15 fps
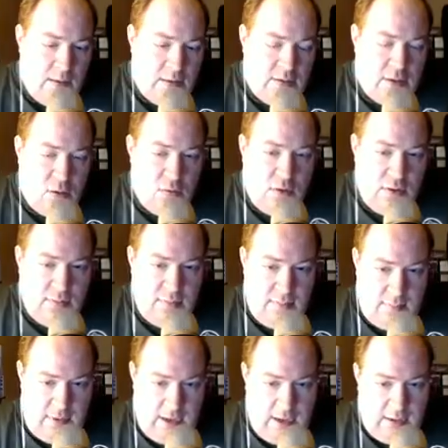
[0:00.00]
So
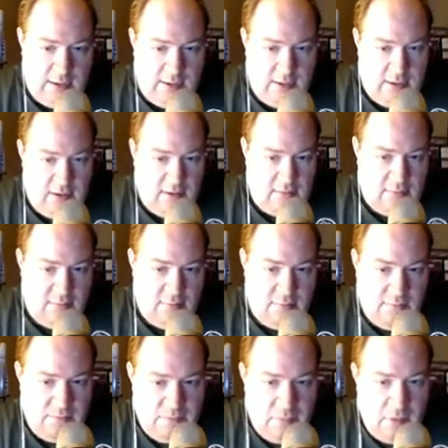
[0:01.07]
it
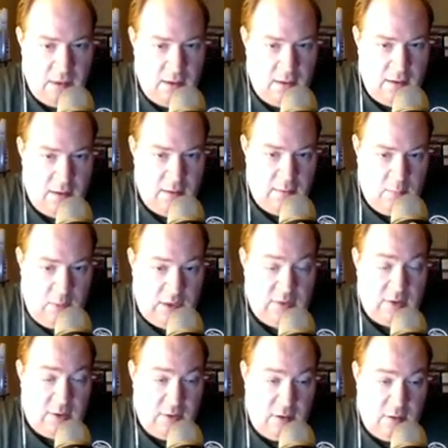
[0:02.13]

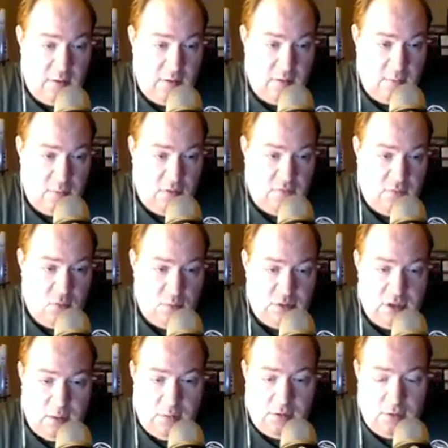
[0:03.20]
basically
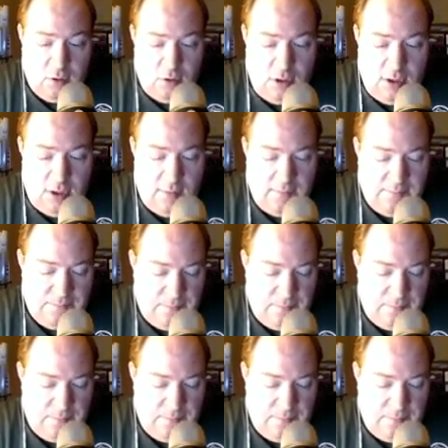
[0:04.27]
performs double duty.